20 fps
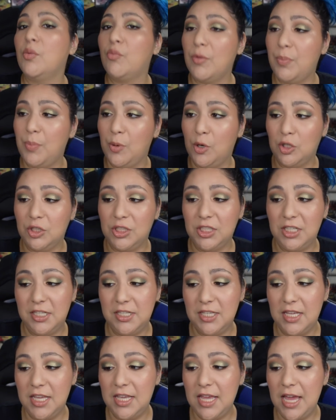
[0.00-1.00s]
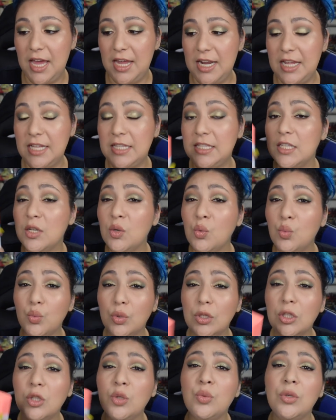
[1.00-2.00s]
repurchase it yet. It did a
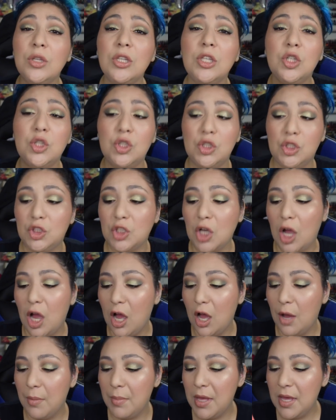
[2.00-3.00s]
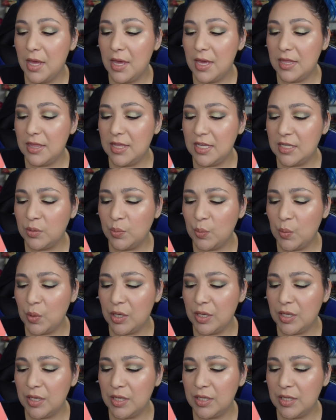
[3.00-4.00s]
really really good job. This
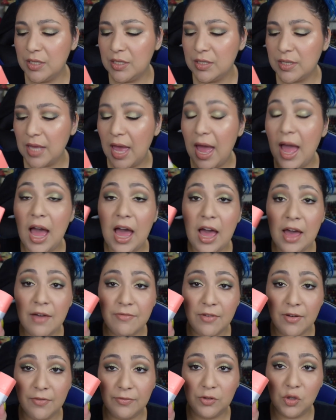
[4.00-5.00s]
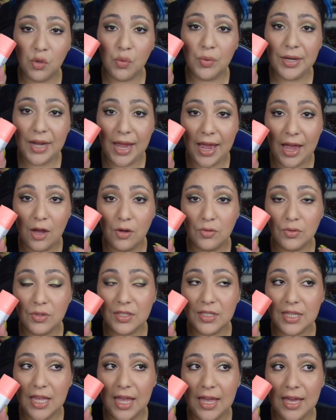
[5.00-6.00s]
was half a fluid
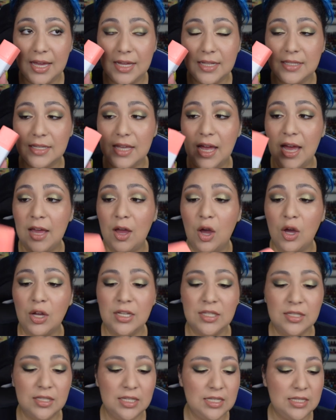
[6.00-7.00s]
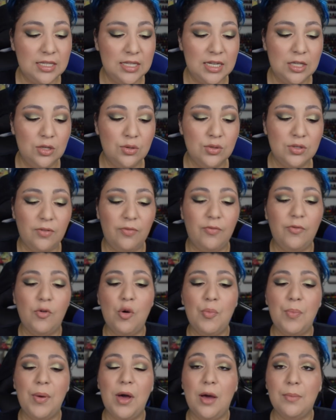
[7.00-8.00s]
ounce, and I honestly didn't use a
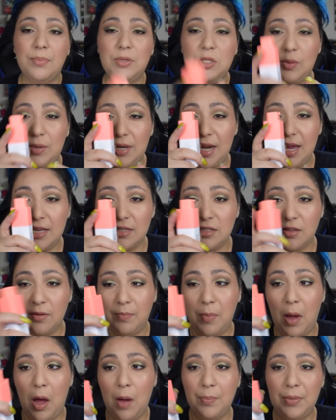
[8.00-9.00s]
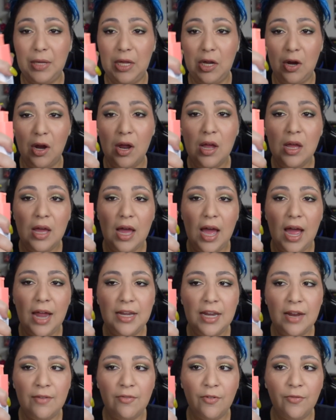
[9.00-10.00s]
full pump, so it has the pump here. I
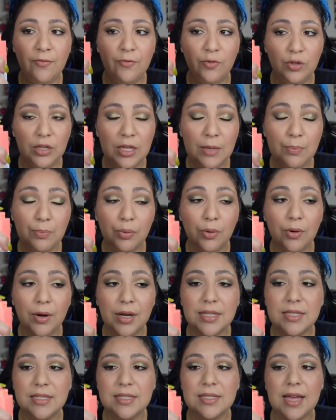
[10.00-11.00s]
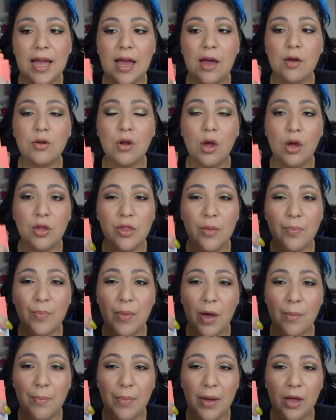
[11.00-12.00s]
never fully pressed down on the
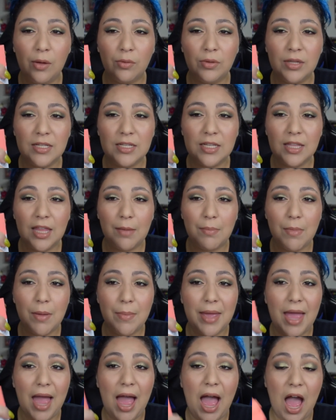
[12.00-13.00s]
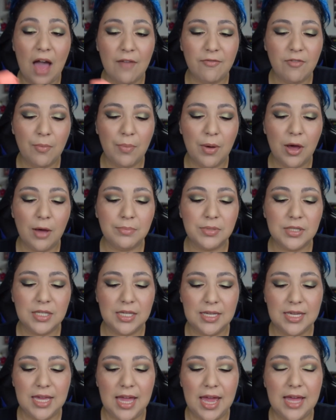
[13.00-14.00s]
pump. I only did like maybe half a pump to
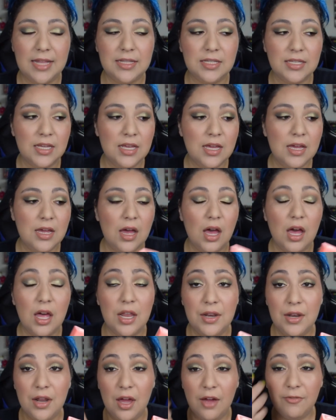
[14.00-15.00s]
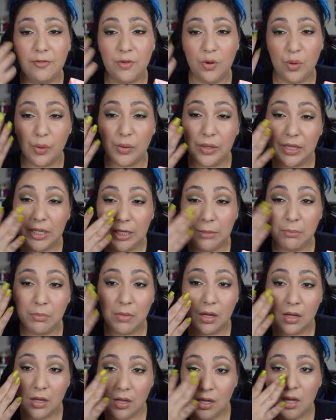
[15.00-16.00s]
get enough
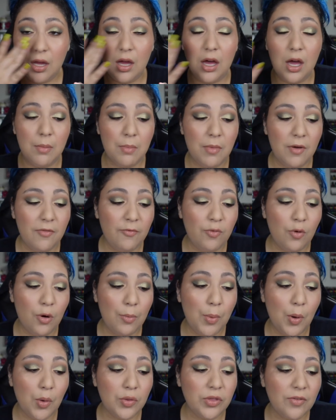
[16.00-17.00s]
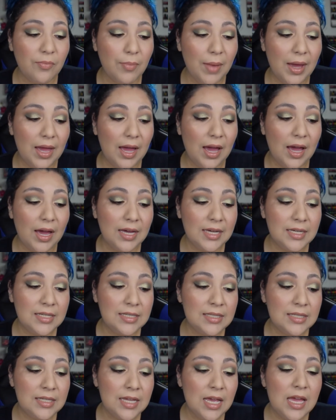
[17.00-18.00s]
cream um, for both of my
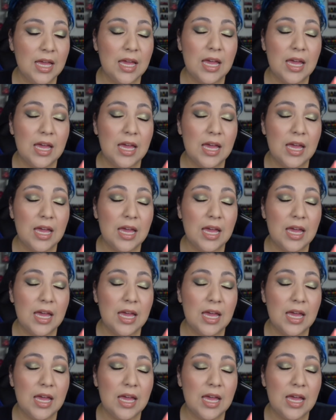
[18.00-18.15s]
eyes.